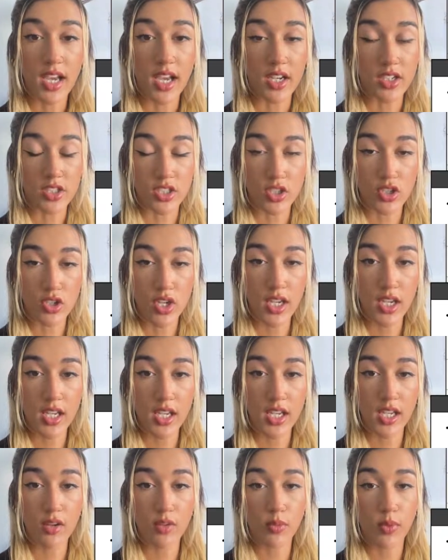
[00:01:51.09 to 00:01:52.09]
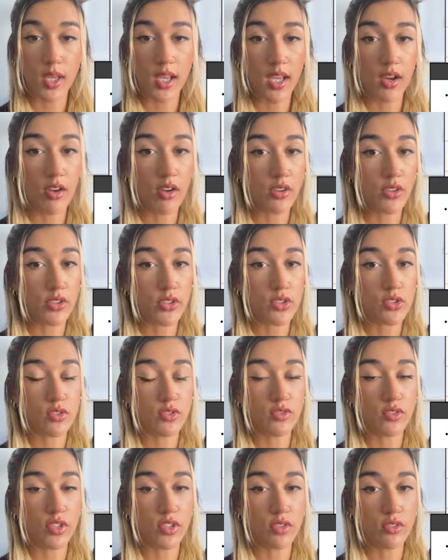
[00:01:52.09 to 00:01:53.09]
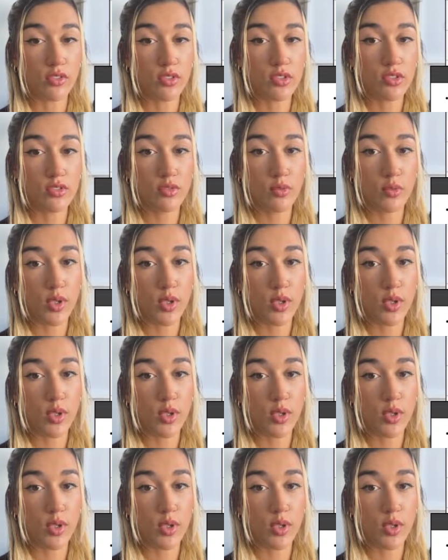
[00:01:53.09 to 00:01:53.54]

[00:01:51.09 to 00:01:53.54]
actually trying it, we get honest reviews.